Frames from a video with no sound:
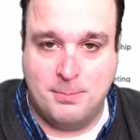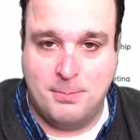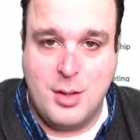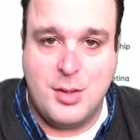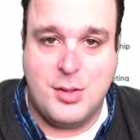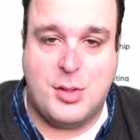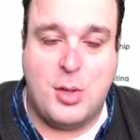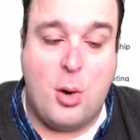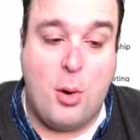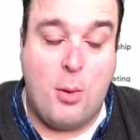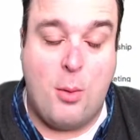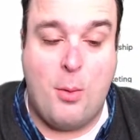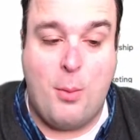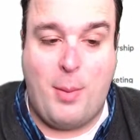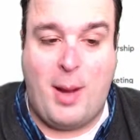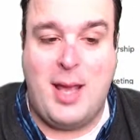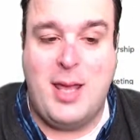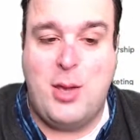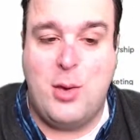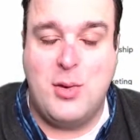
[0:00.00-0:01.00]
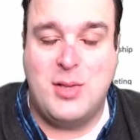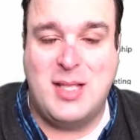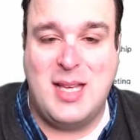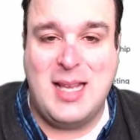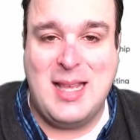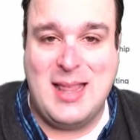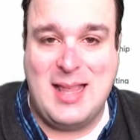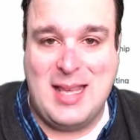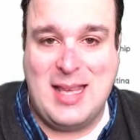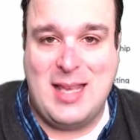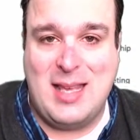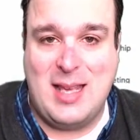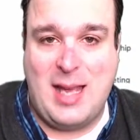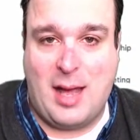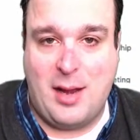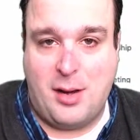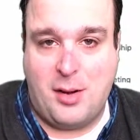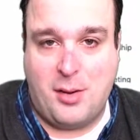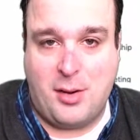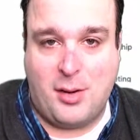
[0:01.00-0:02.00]
So by using the
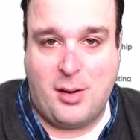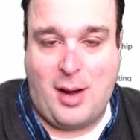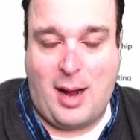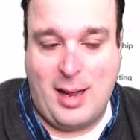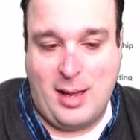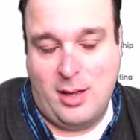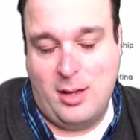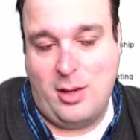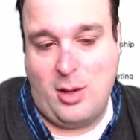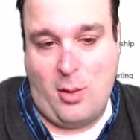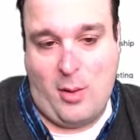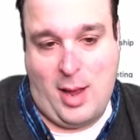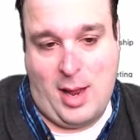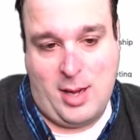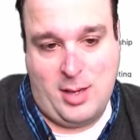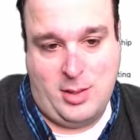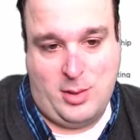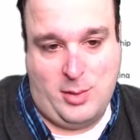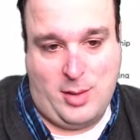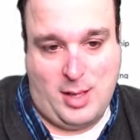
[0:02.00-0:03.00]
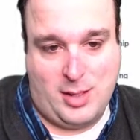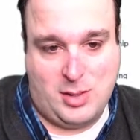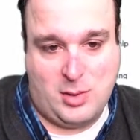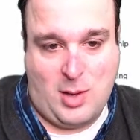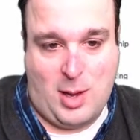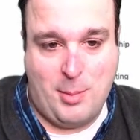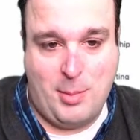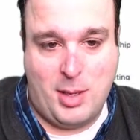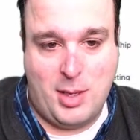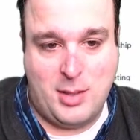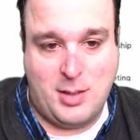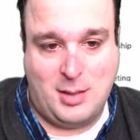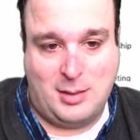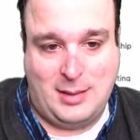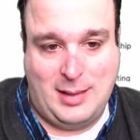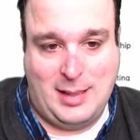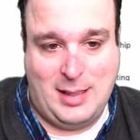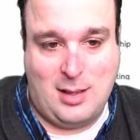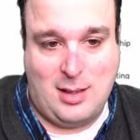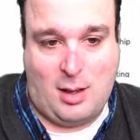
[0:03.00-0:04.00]
editor, I can go ahead and do that. So I'm going to
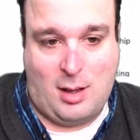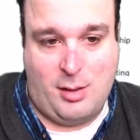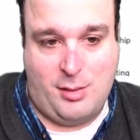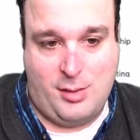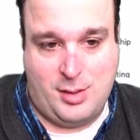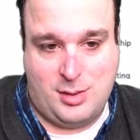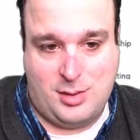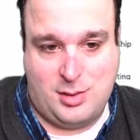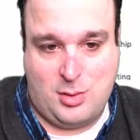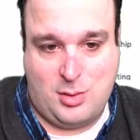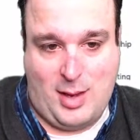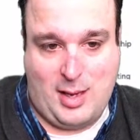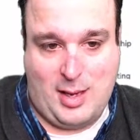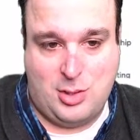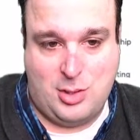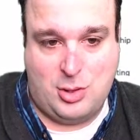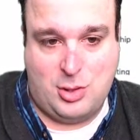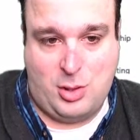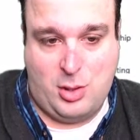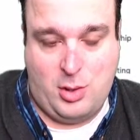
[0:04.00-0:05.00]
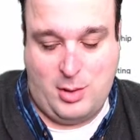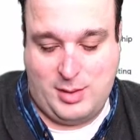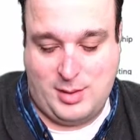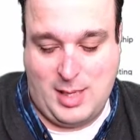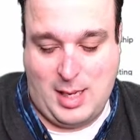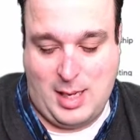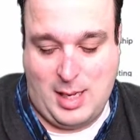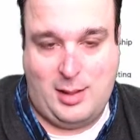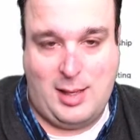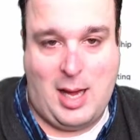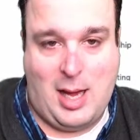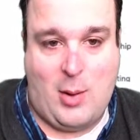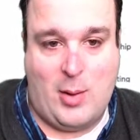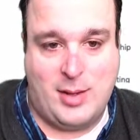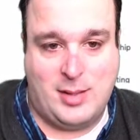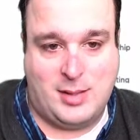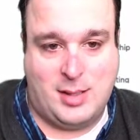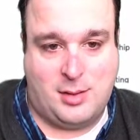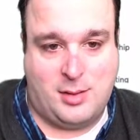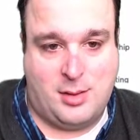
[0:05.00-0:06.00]
delete all this so I can show you exactly how I
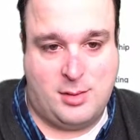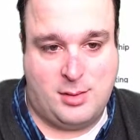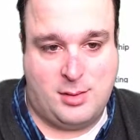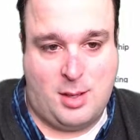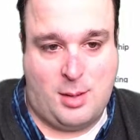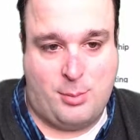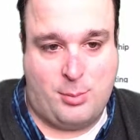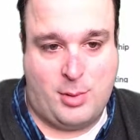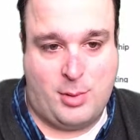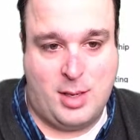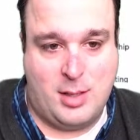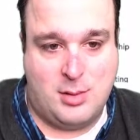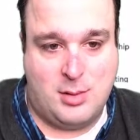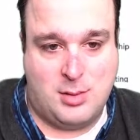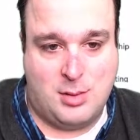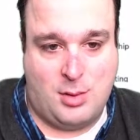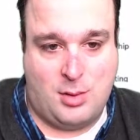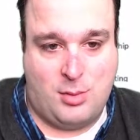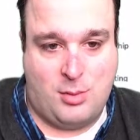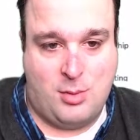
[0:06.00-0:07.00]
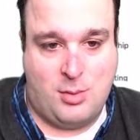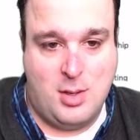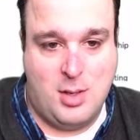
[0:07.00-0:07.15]
set this up. Right. So